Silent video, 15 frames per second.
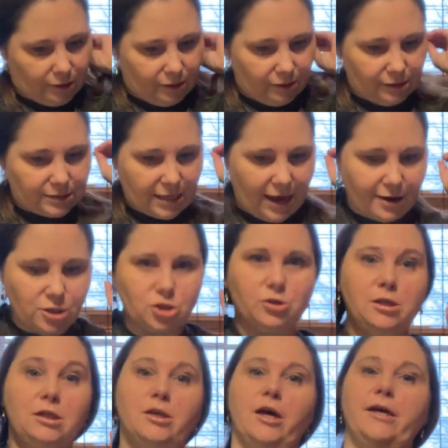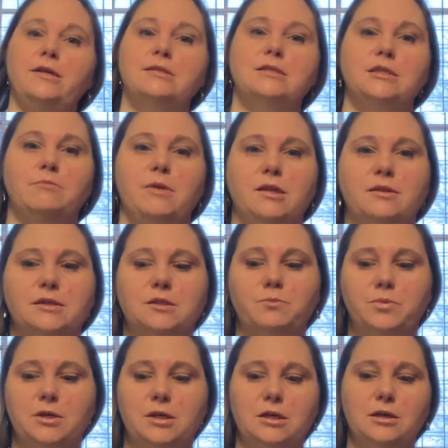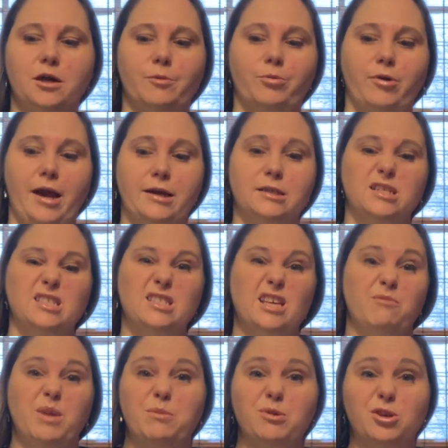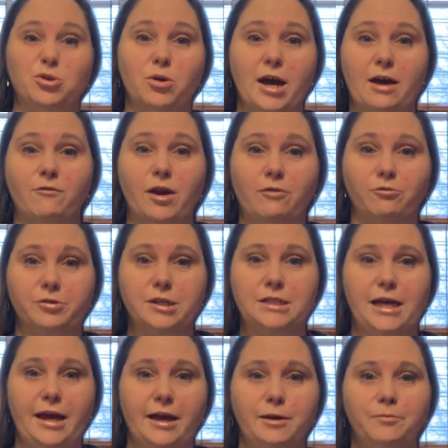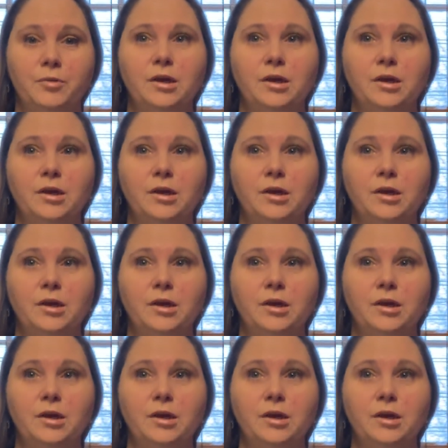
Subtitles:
it's actually nice to make this be a practice that maybe you have every day,